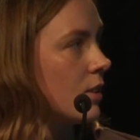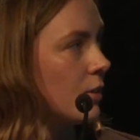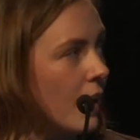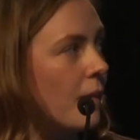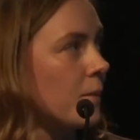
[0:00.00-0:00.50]
So
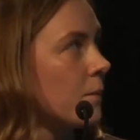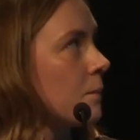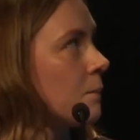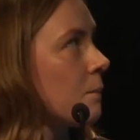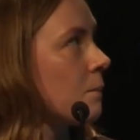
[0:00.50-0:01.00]
yeah,
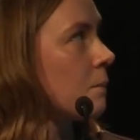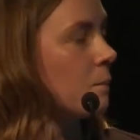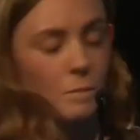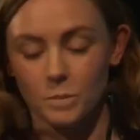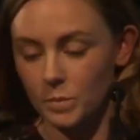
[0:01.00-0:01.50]

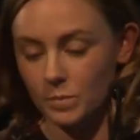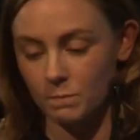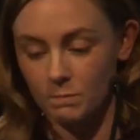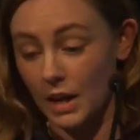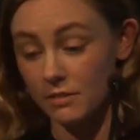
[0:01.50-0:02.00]

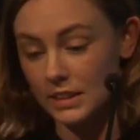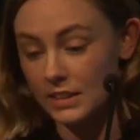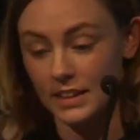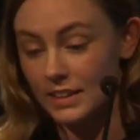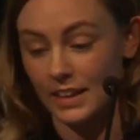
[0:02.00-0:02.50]
I really
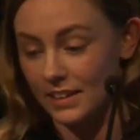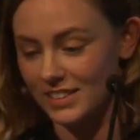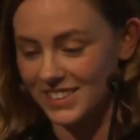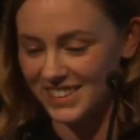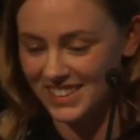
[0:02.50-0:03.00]
like
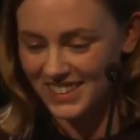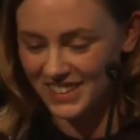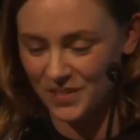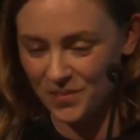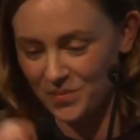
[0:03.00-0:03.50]

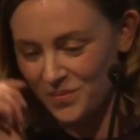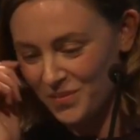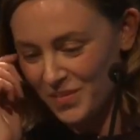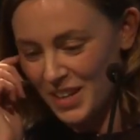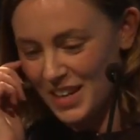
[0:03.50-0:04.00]

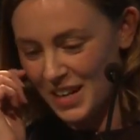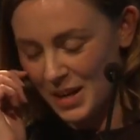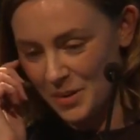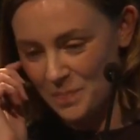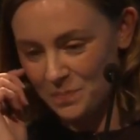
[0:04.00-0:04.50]

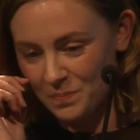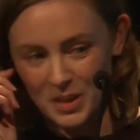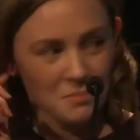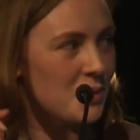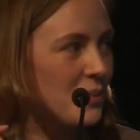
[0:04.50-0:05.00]
that.
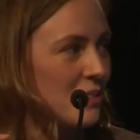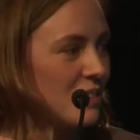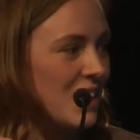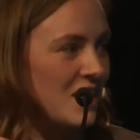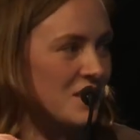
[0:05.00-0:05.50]
But one of
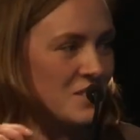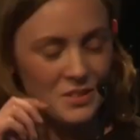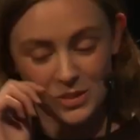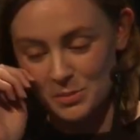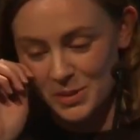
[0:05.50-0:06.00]
the other
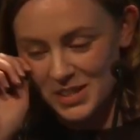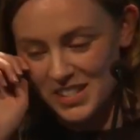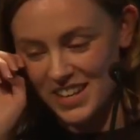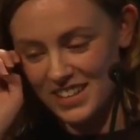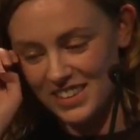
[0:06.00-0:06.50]
super
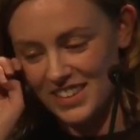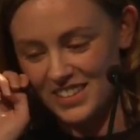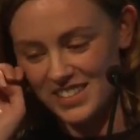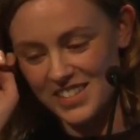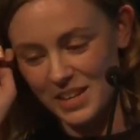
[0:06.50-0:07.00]
exciting
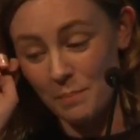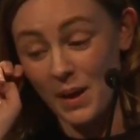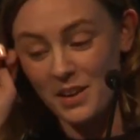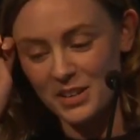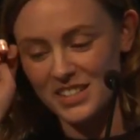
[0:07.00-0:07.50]
things
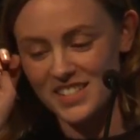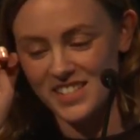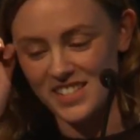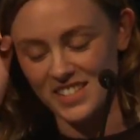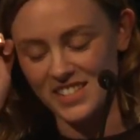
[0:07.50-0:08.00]
about
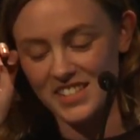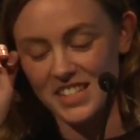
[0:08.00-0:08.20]
grids is the